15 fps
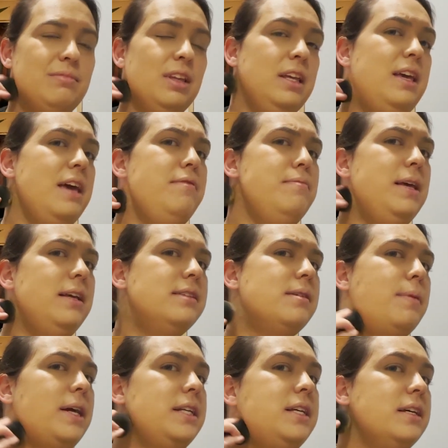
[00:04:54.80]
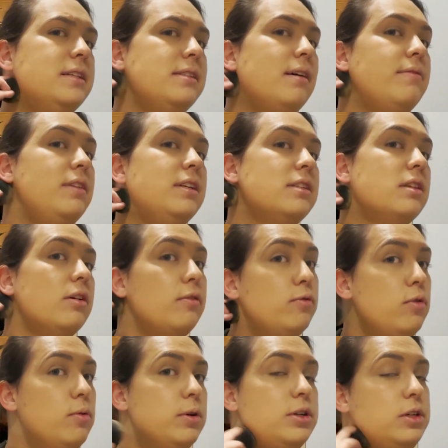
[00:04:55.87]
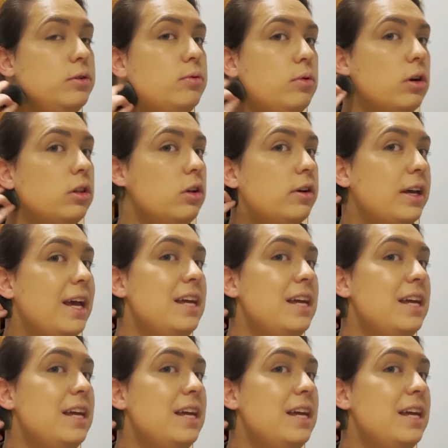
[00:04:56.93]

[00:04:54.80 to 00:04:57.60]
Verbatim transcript: gave me some ideas of things to look forward to or look